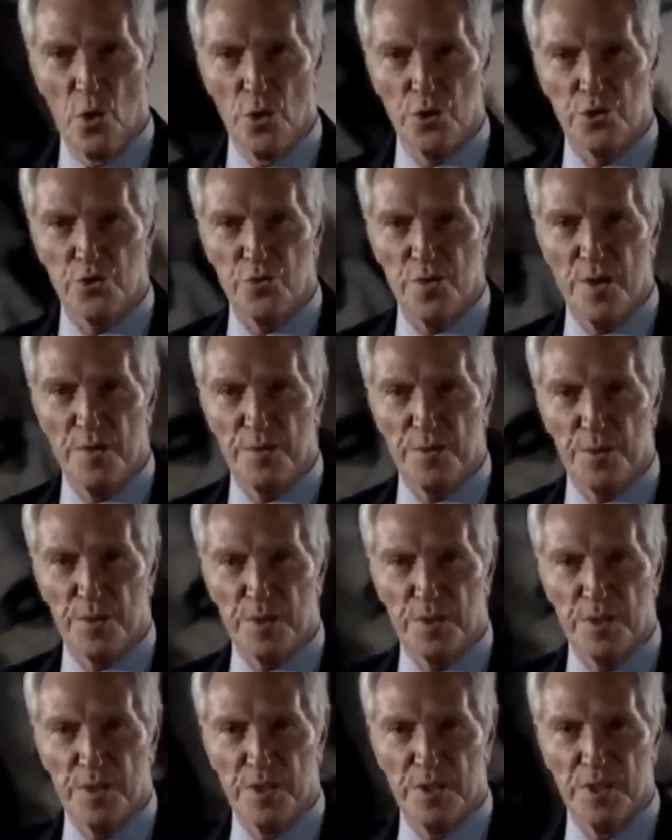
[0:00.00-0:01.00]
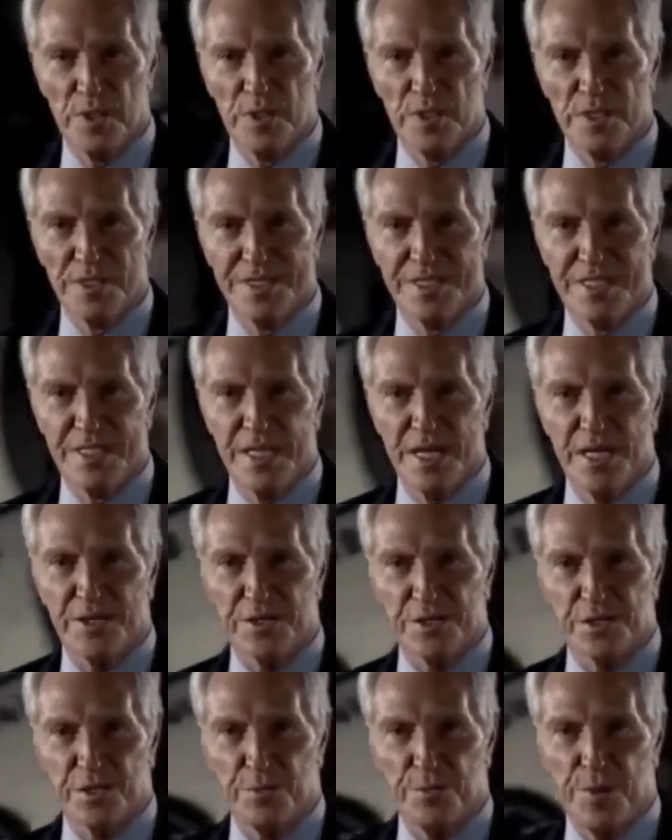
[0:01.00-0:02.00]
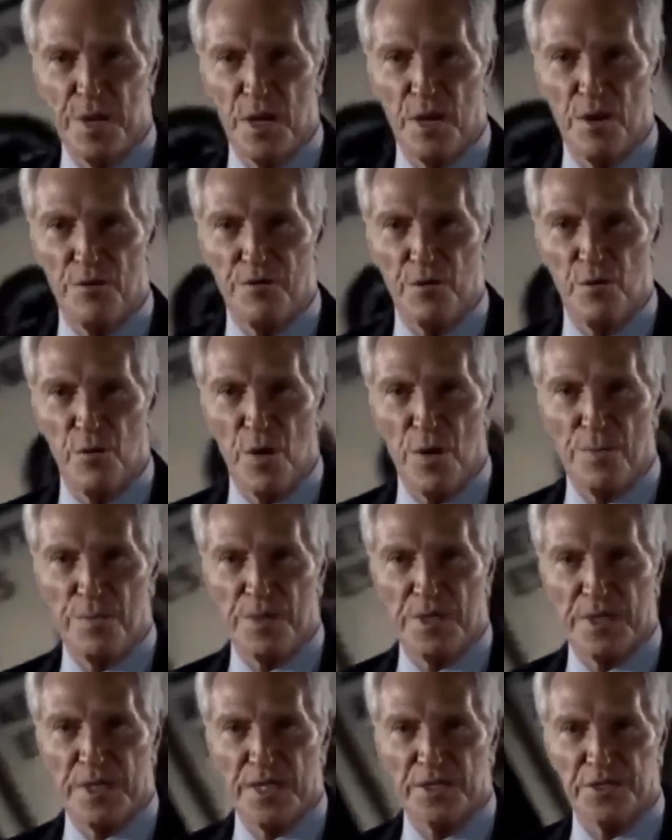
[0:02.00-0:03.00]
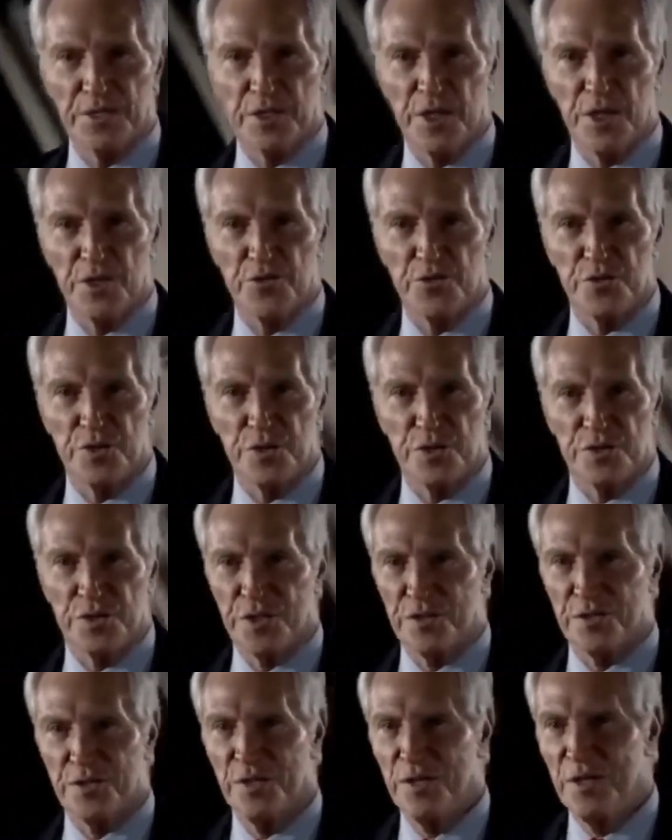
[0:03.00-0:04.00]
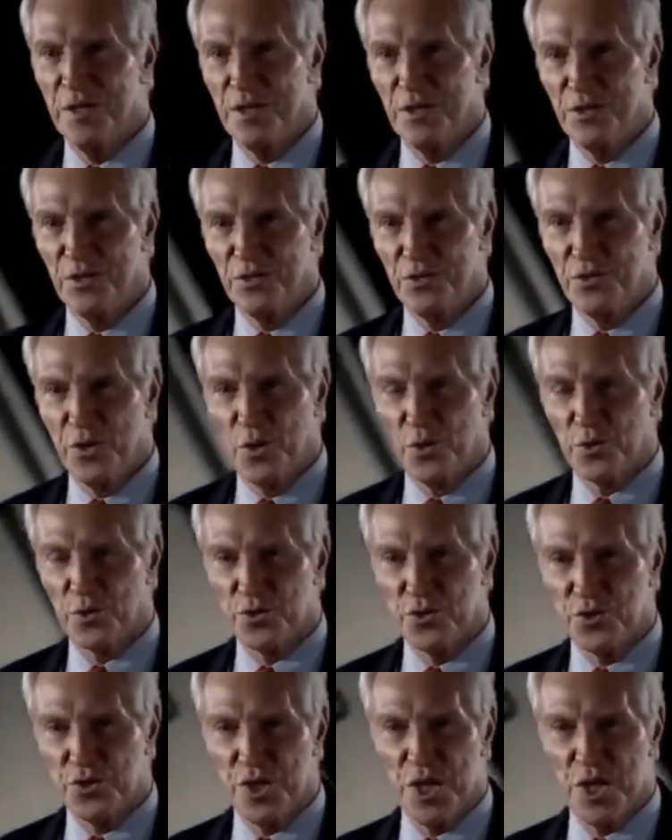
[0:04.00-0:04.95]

Always remember, debt is a powerful weapon against countries that don't